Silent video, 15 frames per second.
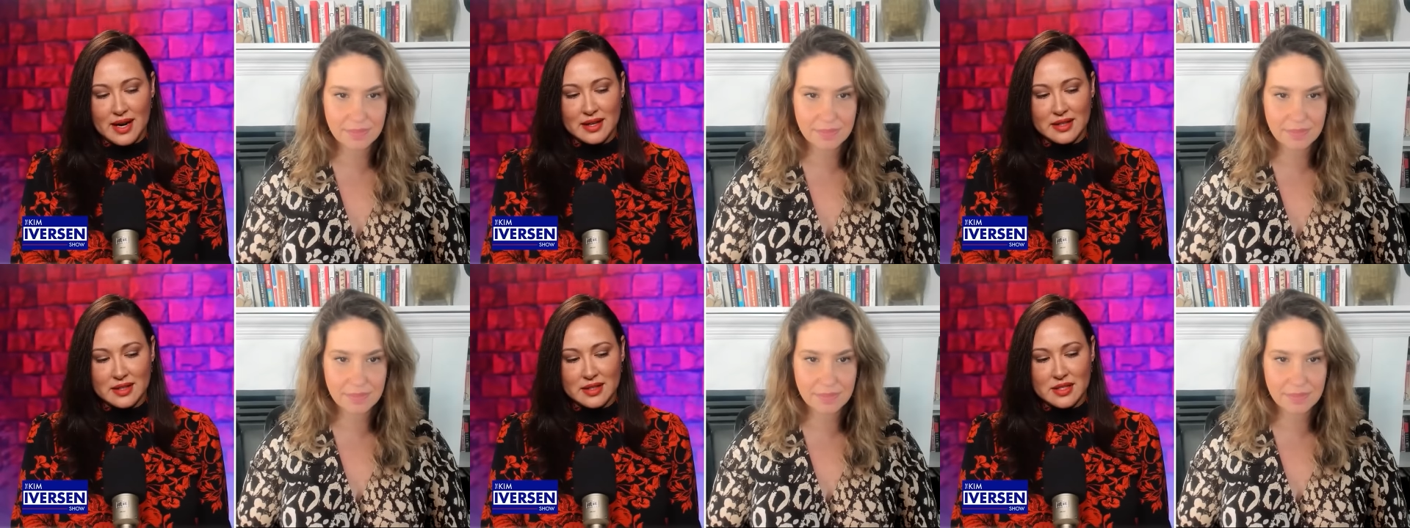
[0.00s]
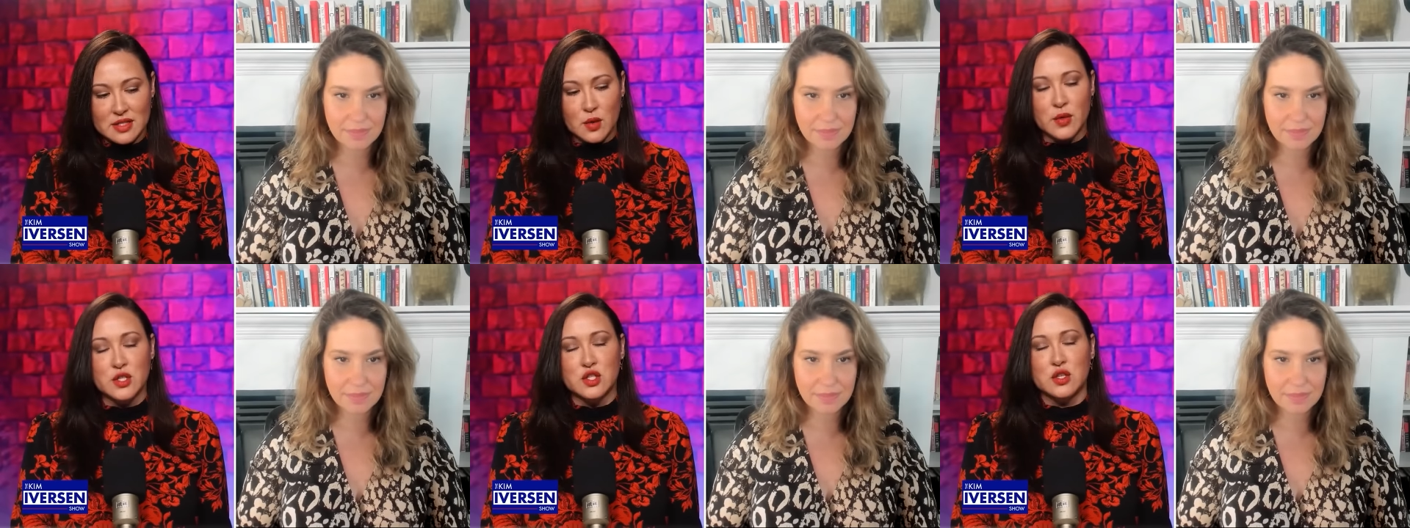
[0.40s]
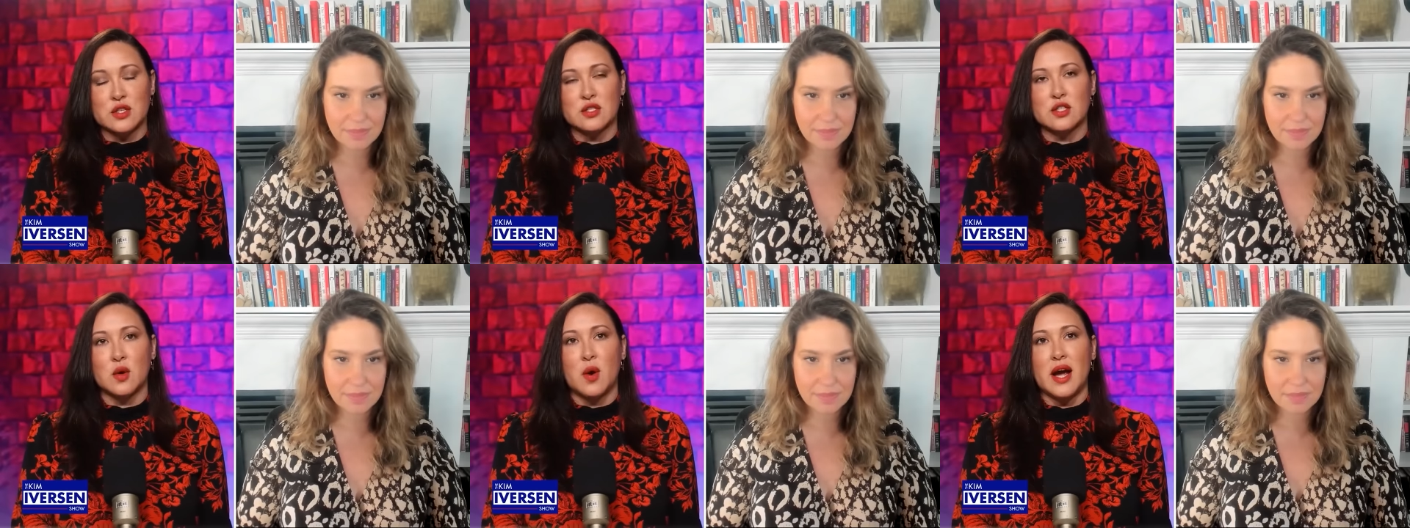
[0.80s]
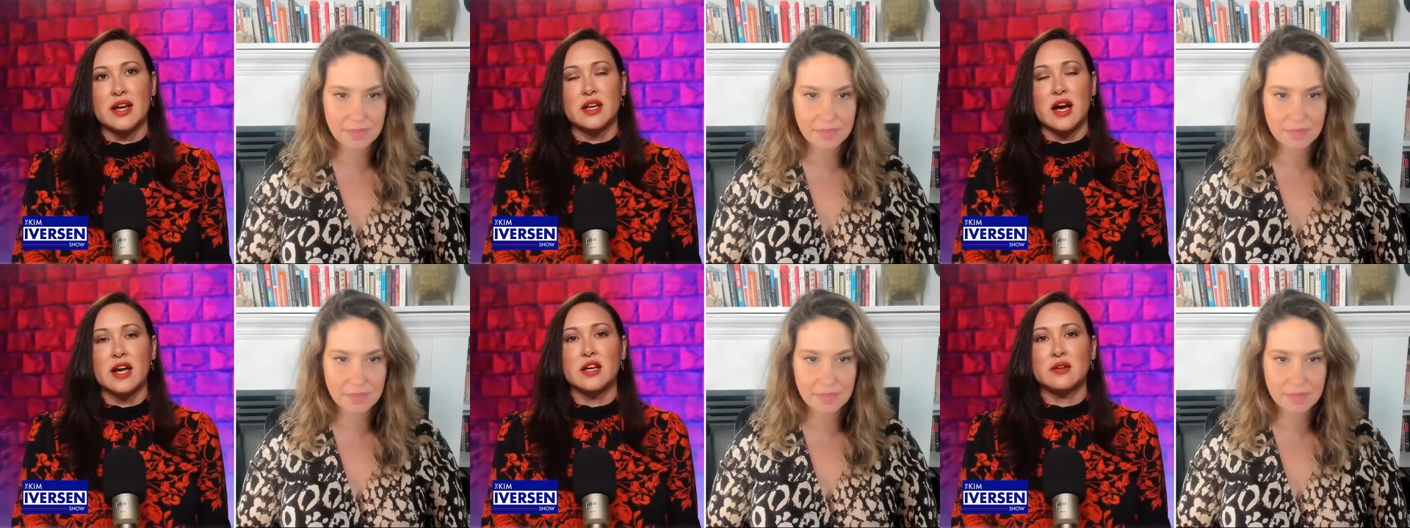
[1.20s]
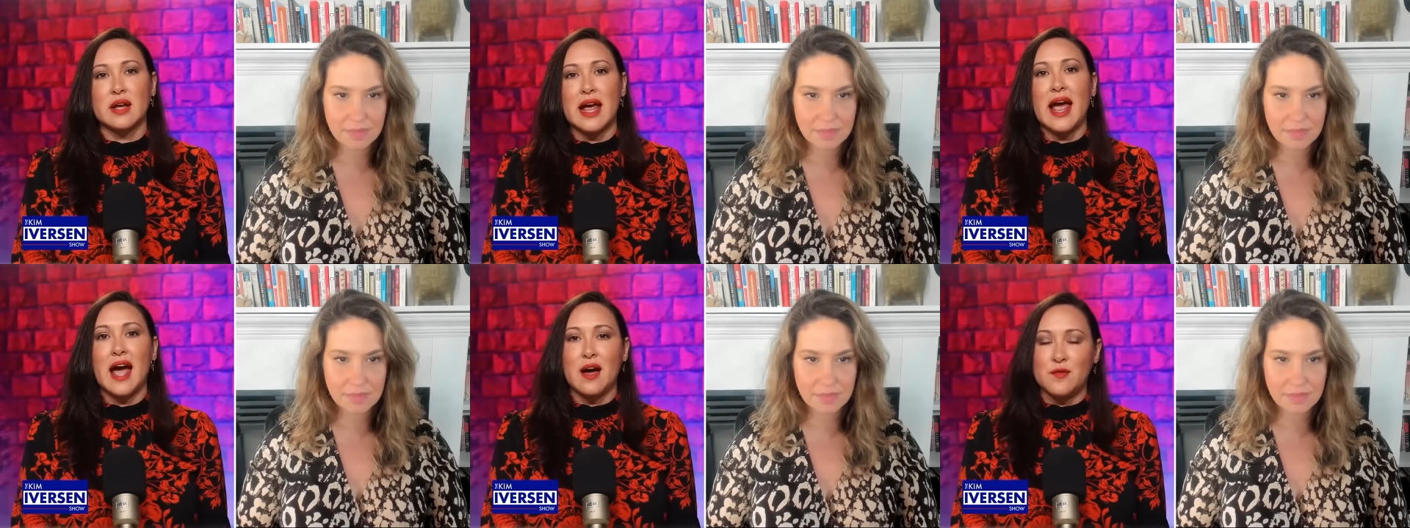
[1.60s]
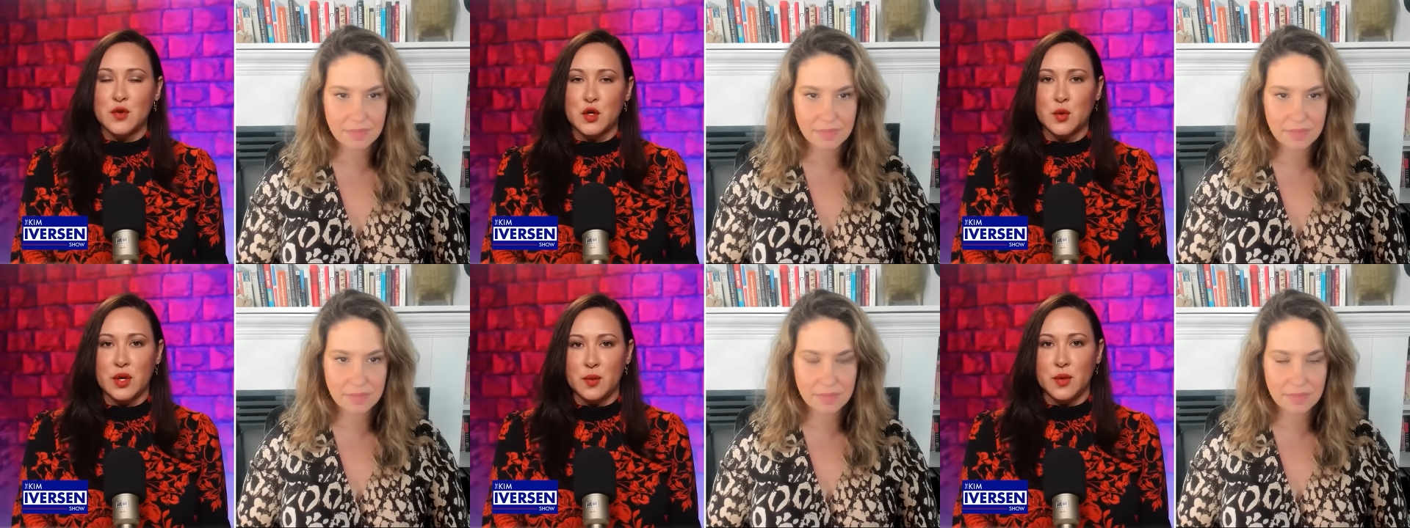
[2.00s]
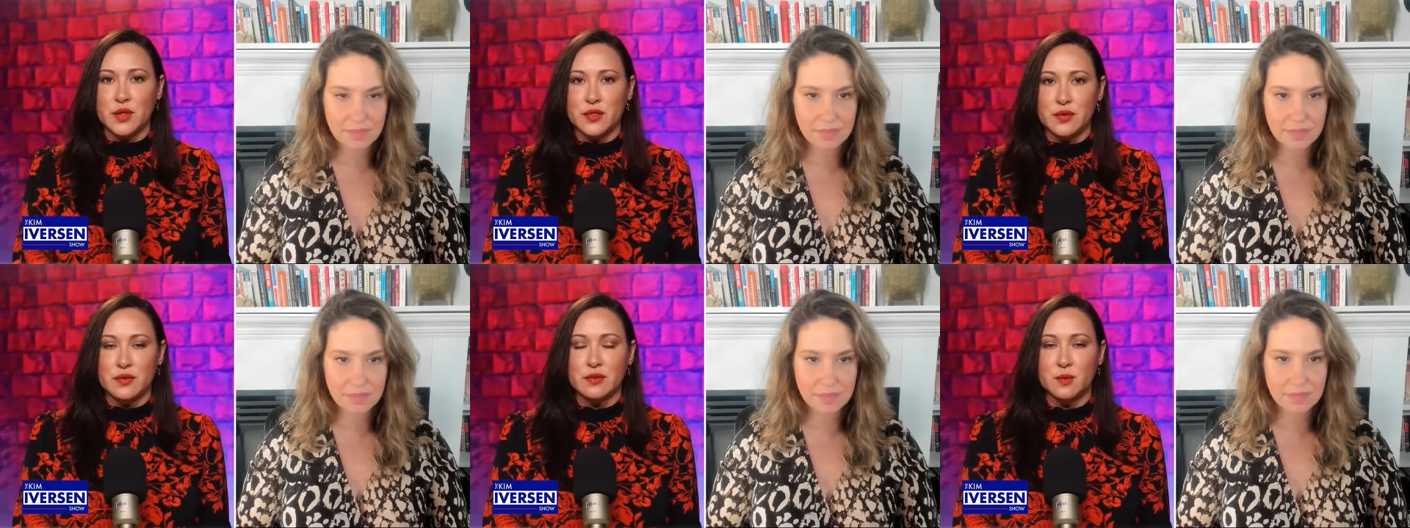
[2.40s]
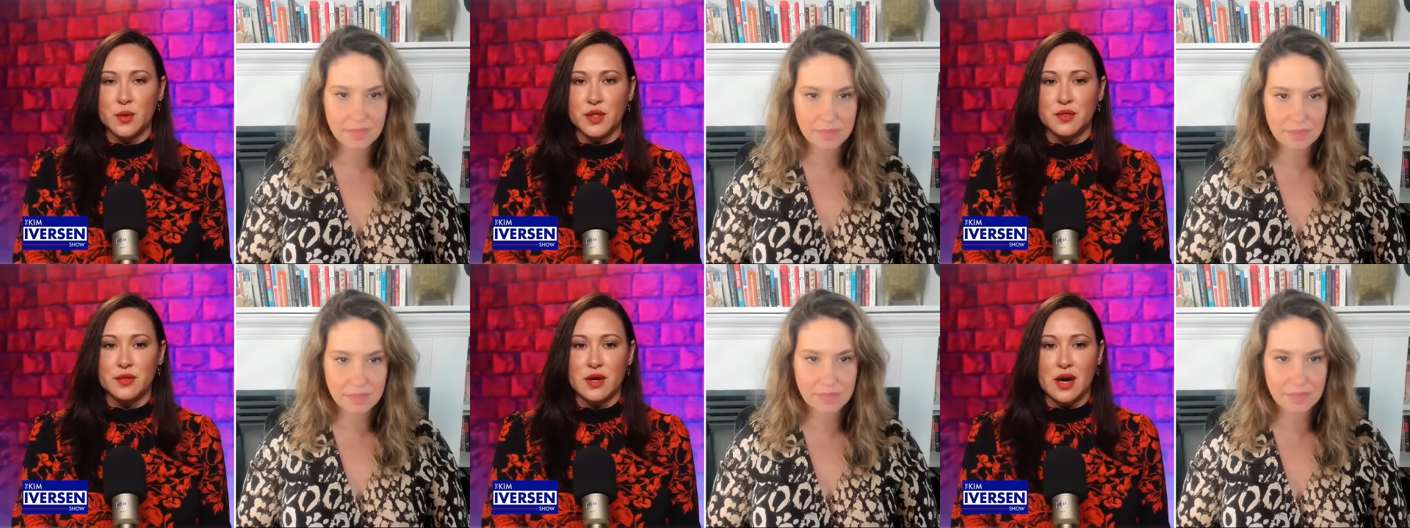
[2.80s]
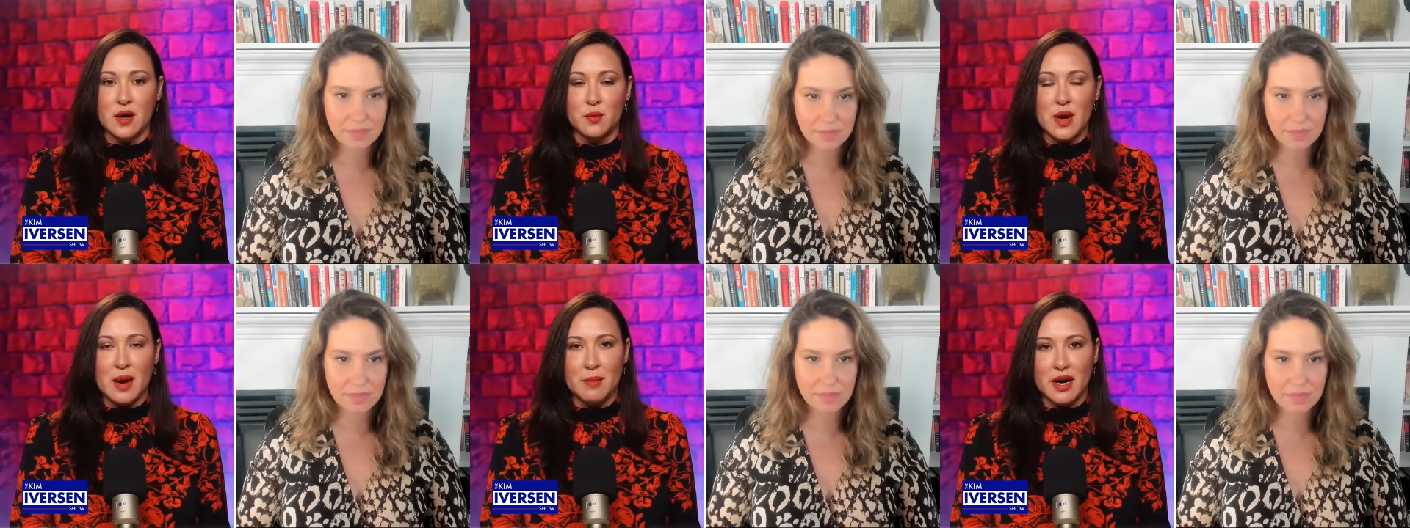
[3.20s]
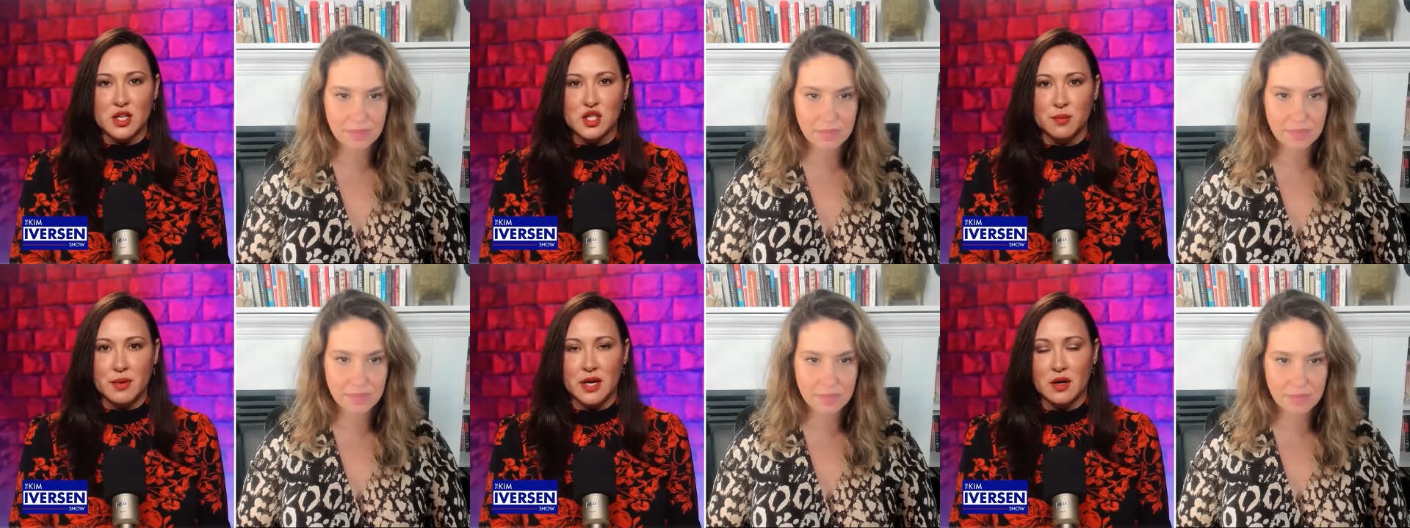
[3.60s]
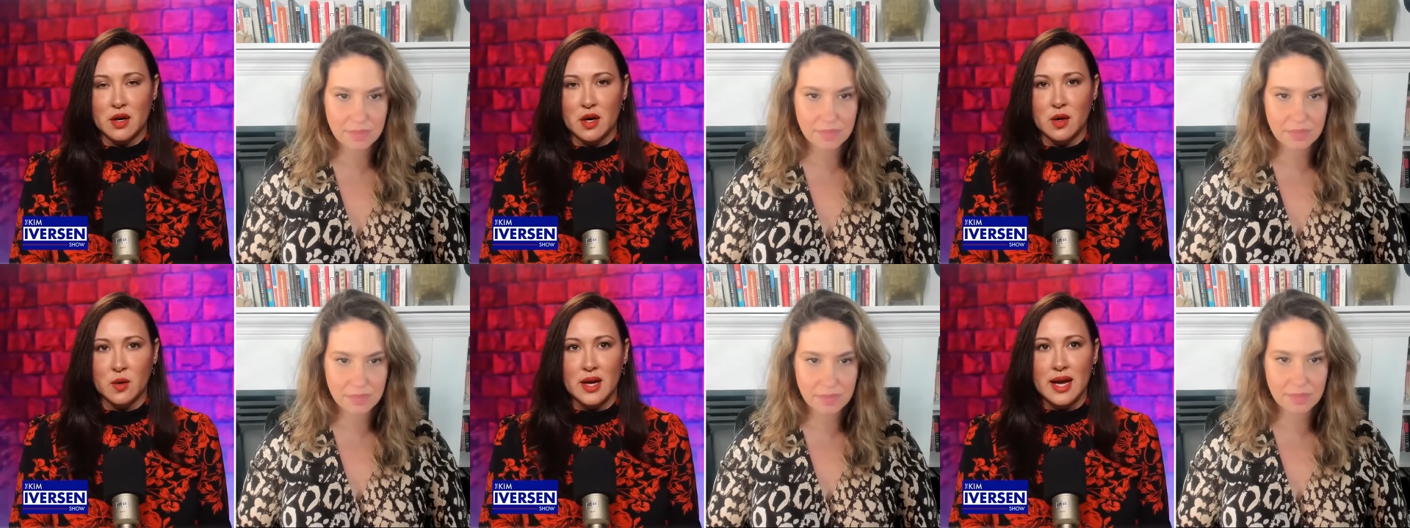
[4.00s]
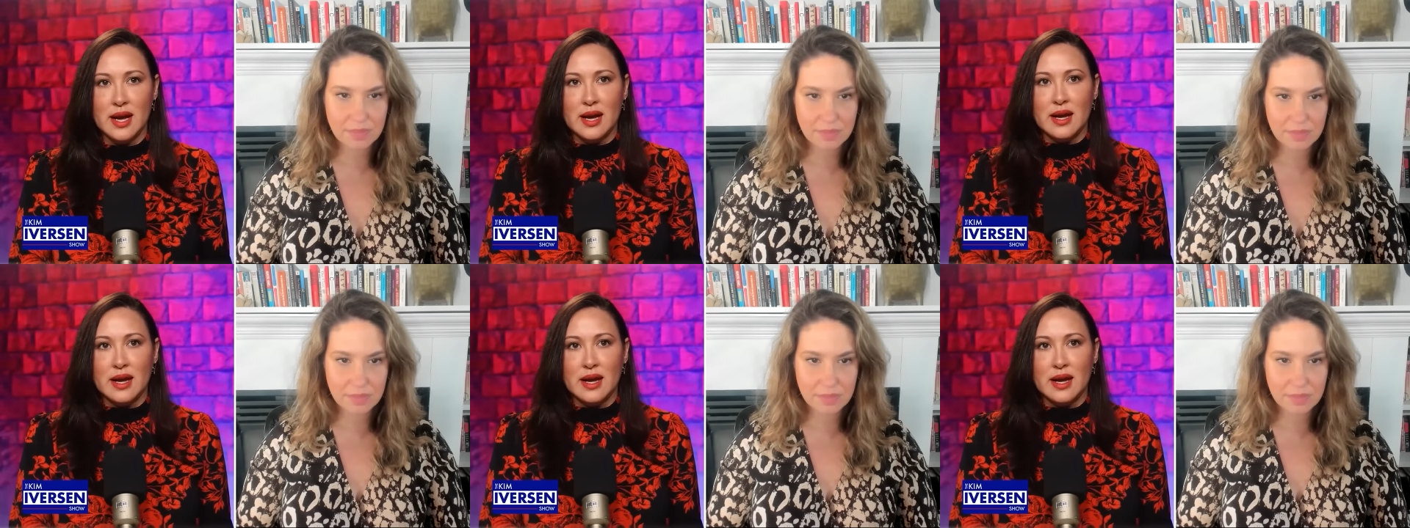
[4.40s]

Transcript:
Speaker 1: I, so it's so I, I half agree with with uh, Rabbi Shapiro